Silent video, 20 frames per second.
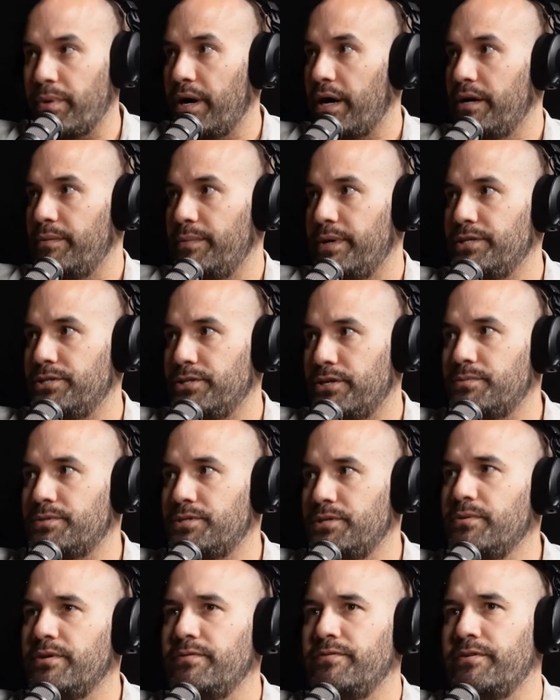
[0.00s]
part of my job
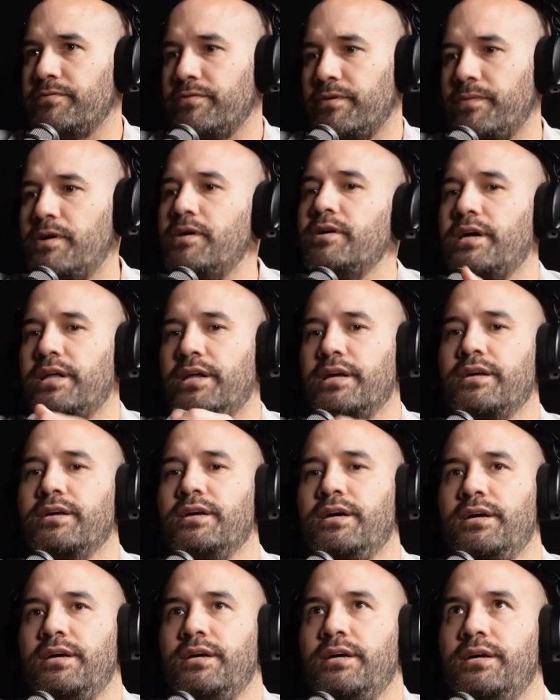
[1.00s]
still, even if I'm not getting,
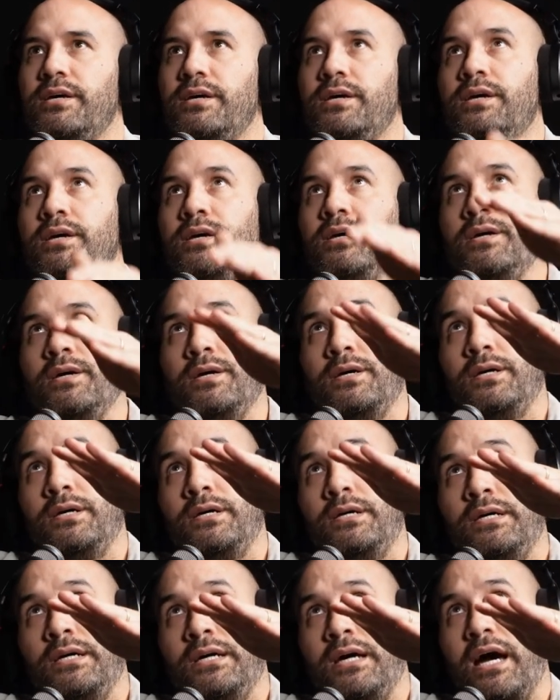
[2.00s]

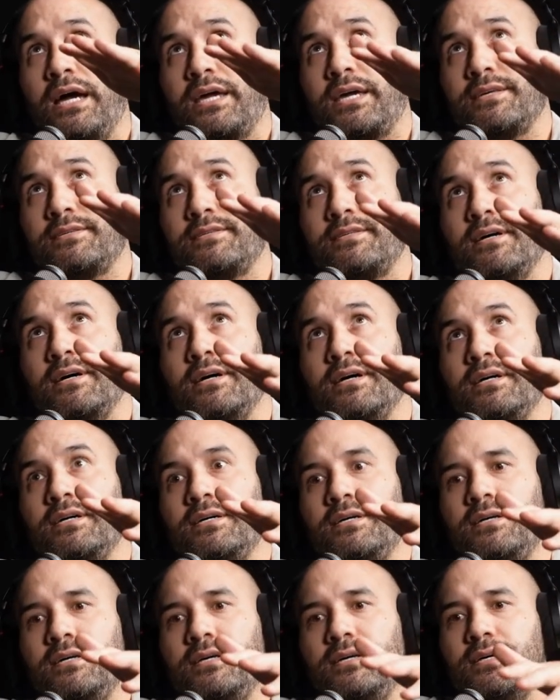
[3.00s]
I guess, the
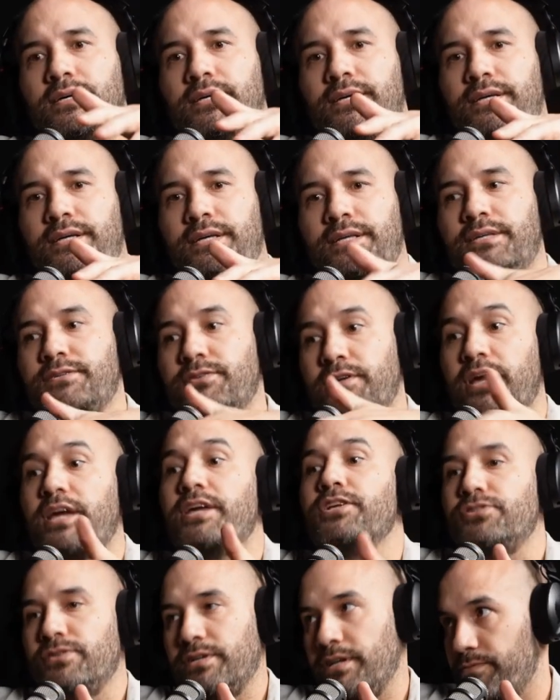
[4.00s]
sort of
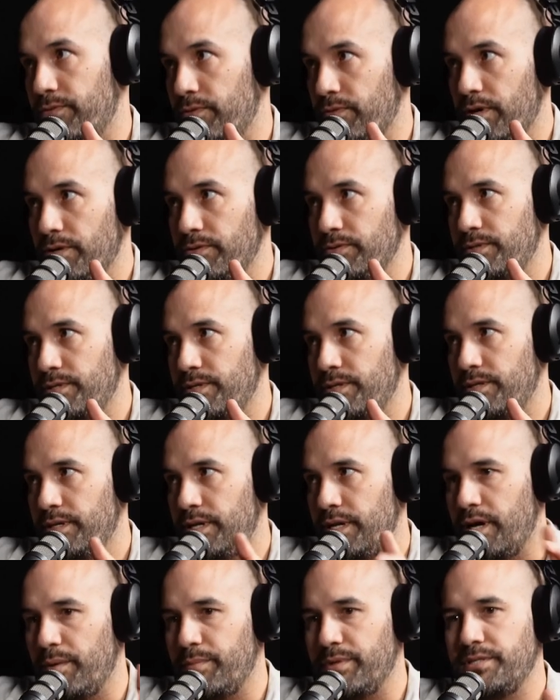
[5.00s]
entry level roles yeah.
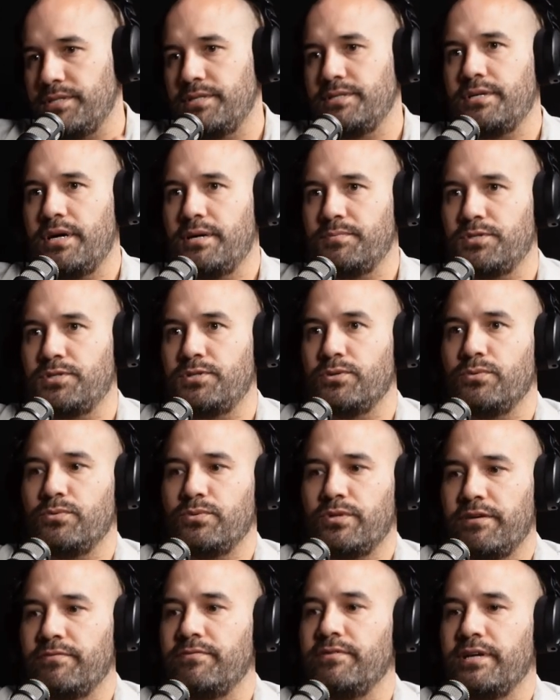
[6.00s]
in our business. I'm still
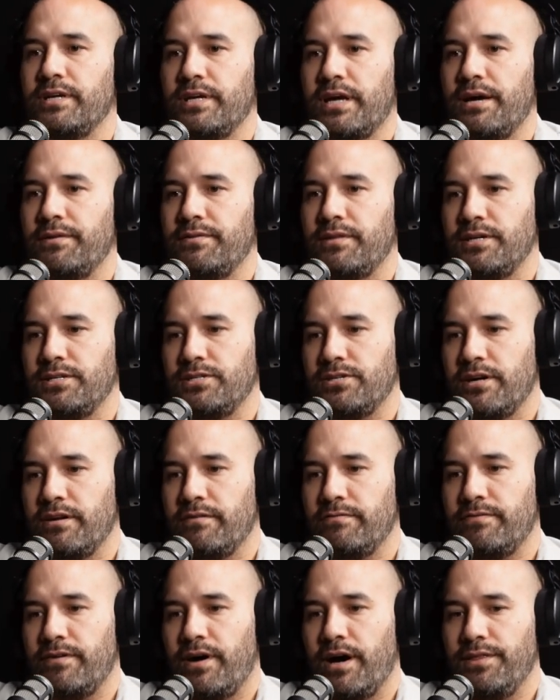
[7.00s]
definitely out there trying to
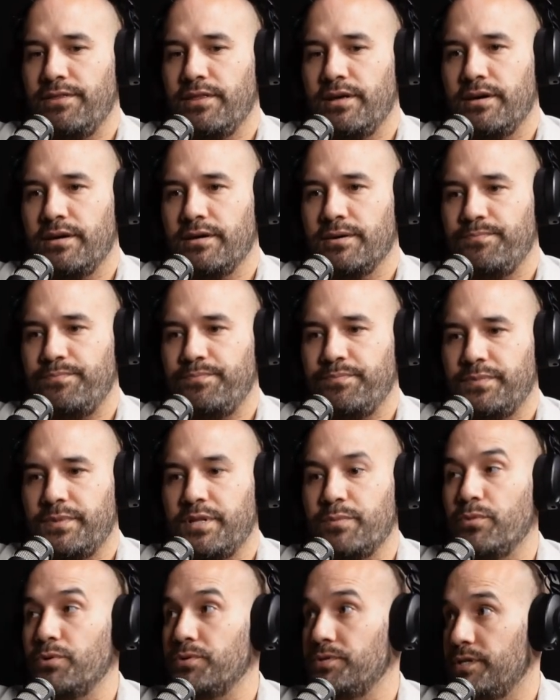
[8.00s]
find the,
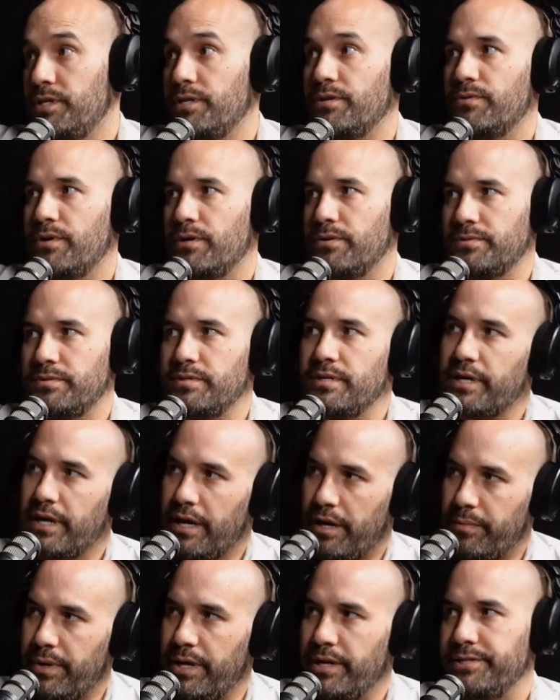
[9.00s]
the more senior roles, the
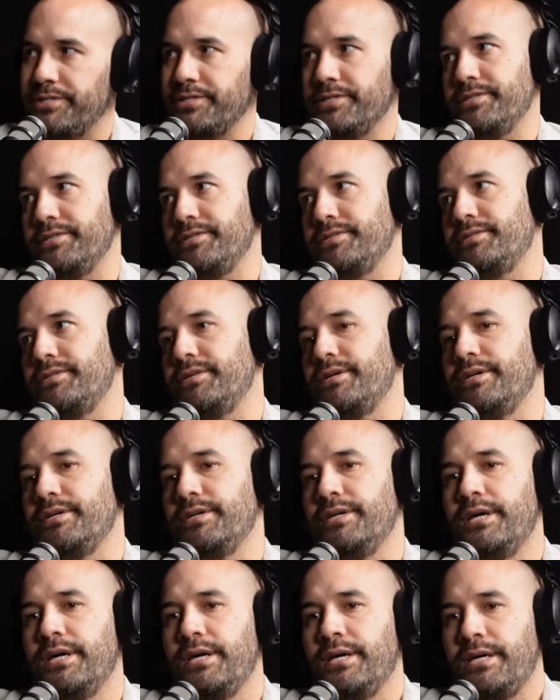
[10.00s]
account managers, the
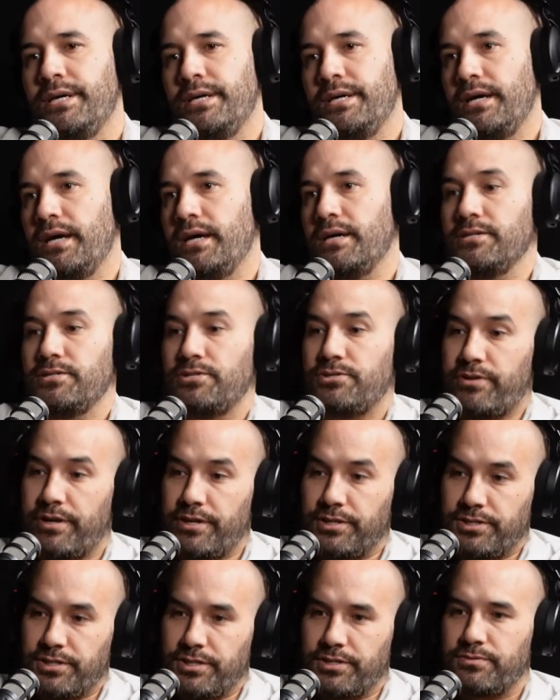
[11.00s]
uh,
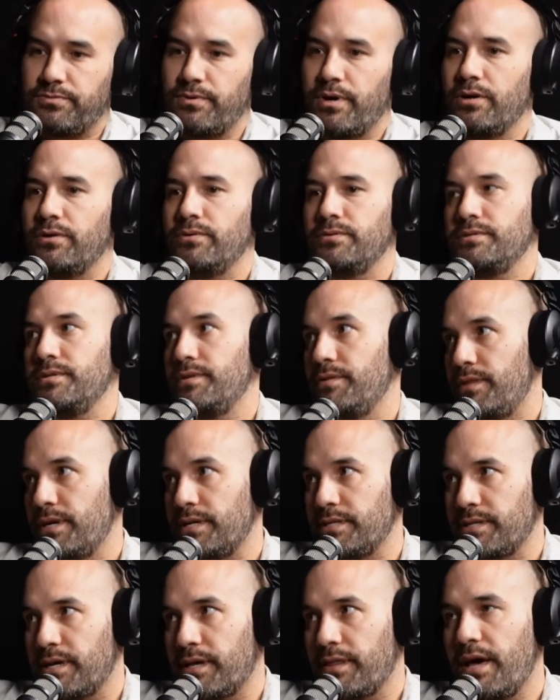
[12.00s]
strategist roles, and
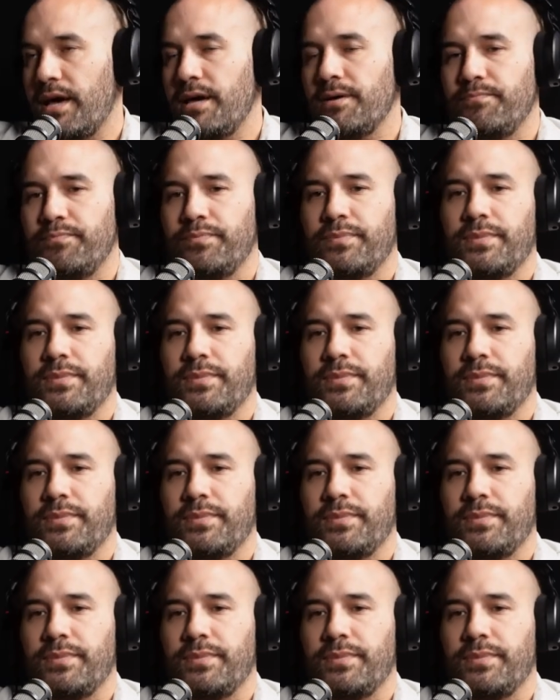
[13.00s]
things like that.